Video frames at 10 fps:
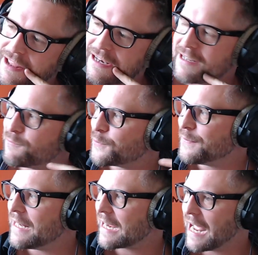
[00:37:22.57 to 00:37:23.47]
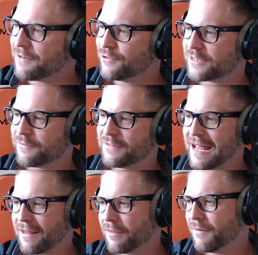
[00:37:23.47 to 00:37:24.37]
that would be like hundreds of
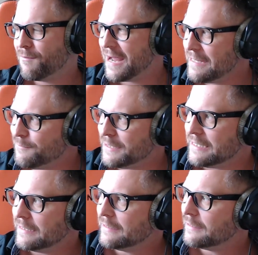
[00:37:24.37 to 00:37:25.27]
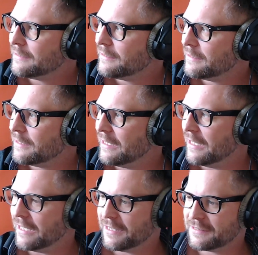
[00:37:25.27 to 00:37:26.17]
deaths, maybe.
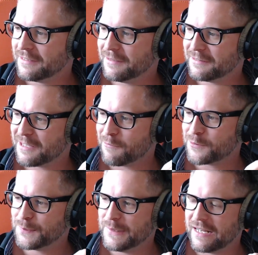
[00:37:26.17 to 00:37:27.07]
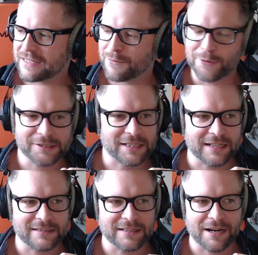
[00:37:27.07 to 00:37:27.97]
That would be like the worst
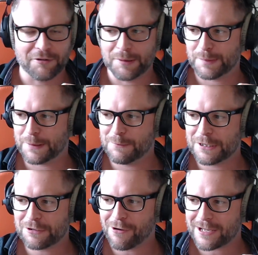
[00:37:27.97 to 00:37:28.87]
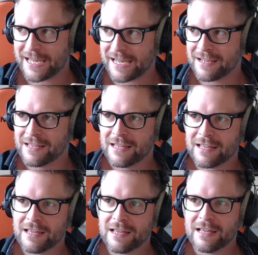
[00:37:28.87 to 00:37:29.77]
case scenario. But we're talking
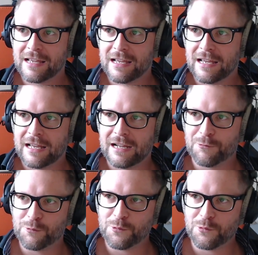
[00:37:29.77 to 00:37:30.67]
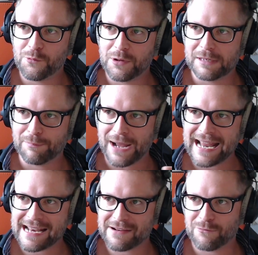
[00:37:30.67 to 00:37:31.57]

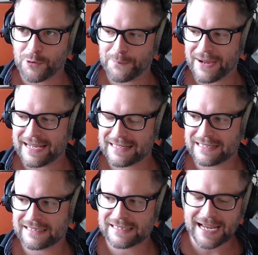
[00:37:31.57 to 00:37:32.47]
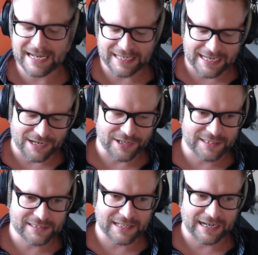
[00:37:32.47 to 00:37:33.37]
what Biden is saying here
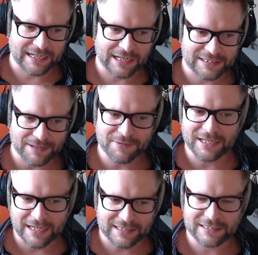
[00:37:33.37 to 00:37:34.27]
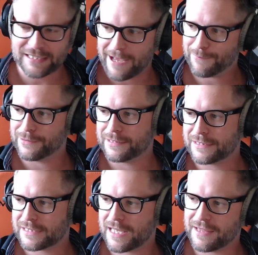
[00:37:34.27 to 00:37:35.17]
is like something like this
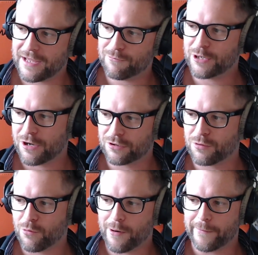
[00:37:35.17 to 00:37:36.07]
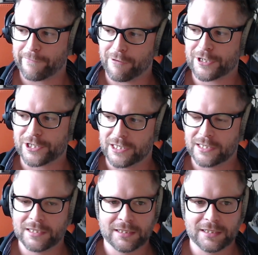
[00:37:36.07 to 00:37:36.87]
happens and then we go to war with Russia,